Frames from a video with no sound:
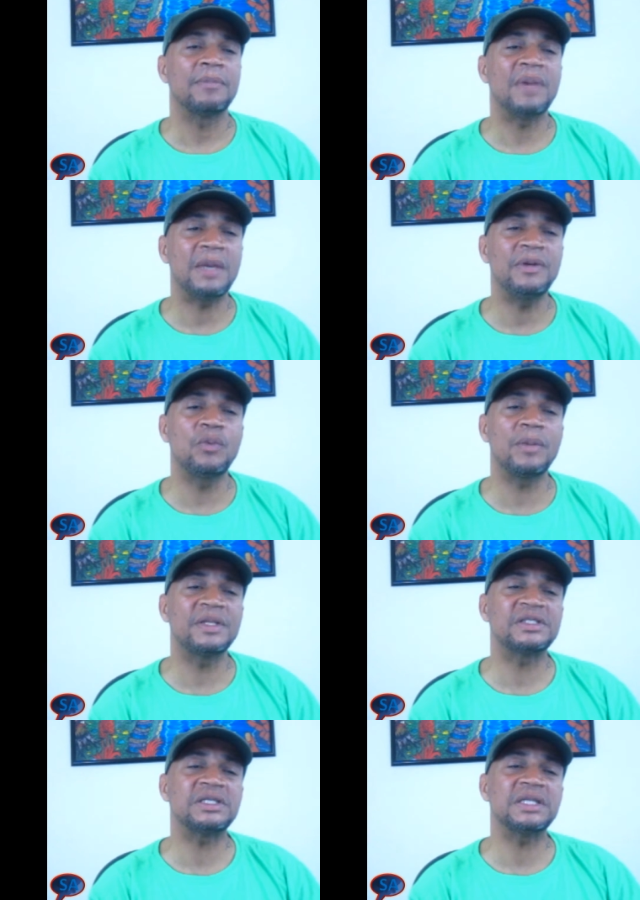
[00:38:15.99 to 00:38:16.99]
Maybe
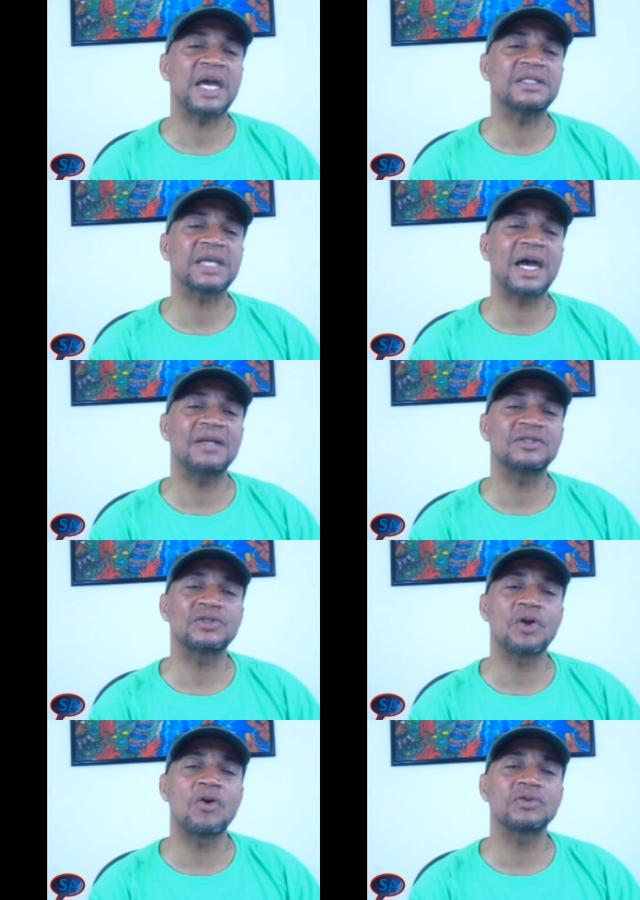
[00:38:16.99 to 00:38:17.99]
women see nice guys
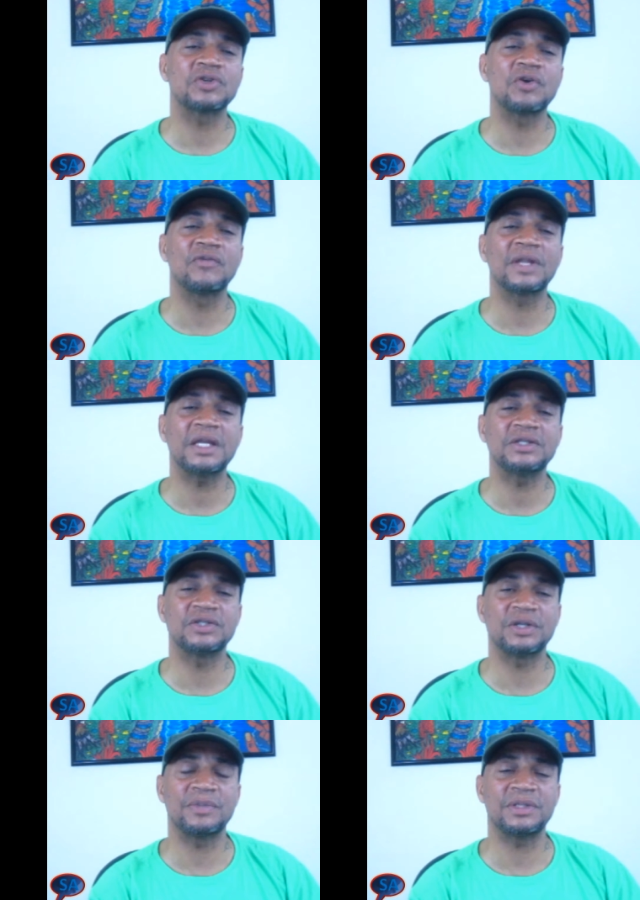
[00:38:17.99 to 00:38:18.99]
as long-term
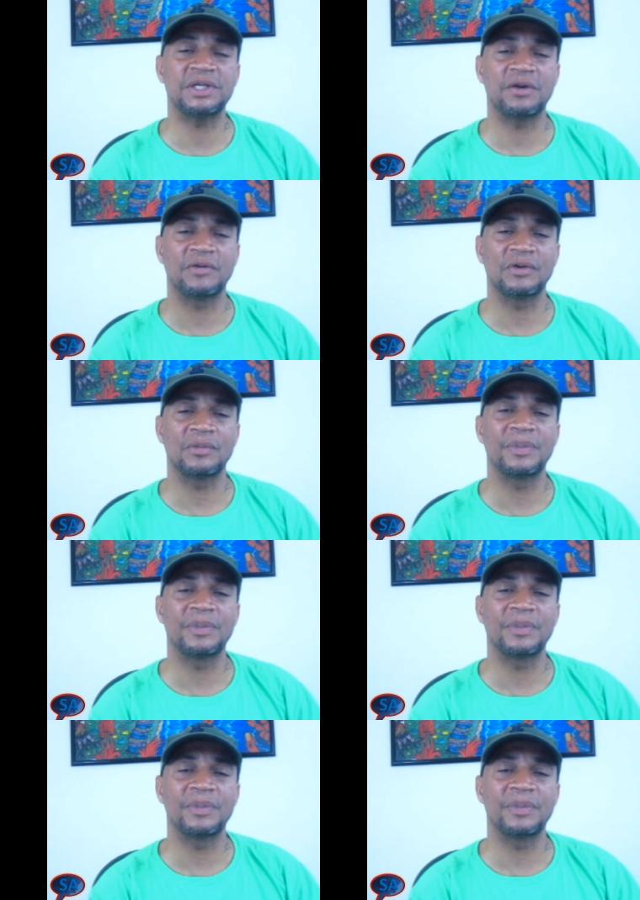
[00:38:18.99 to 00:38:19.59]
relationship material,